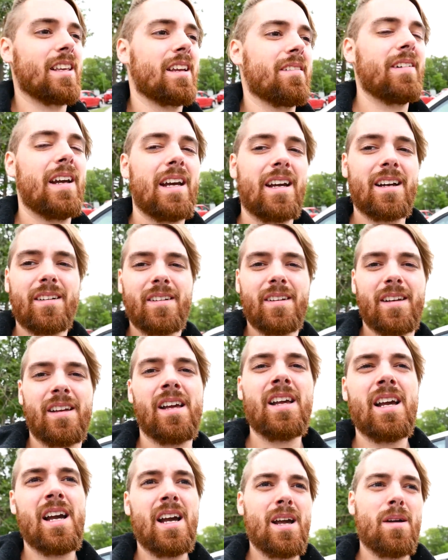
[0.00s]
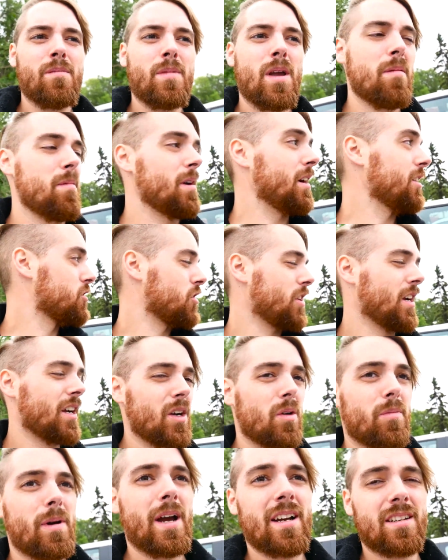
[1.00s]
like, well, maybe I'll try and
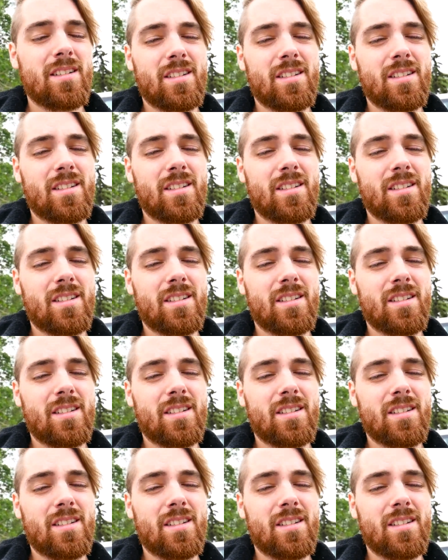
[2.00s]
go back